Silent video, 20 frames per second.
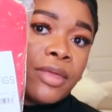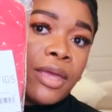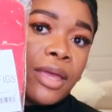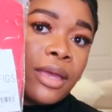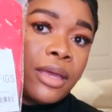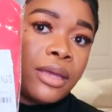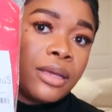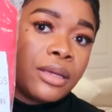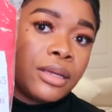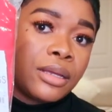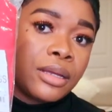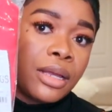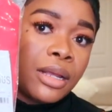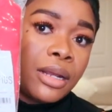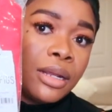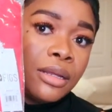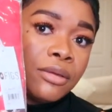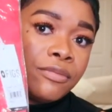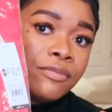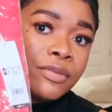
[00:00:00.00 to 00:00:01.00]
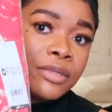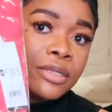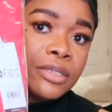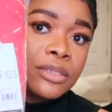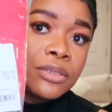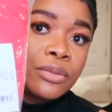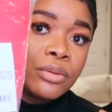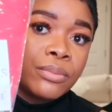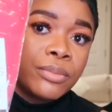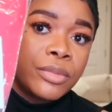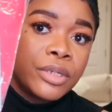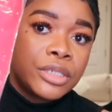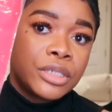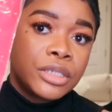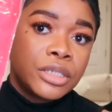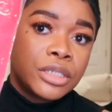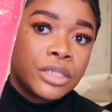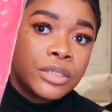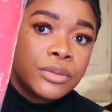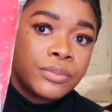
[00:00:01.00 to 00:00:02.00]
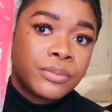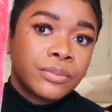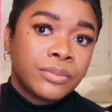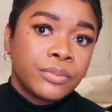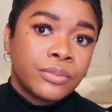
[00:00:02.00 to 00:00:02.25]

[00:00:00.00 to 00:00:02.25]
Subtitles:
that. I love this so much.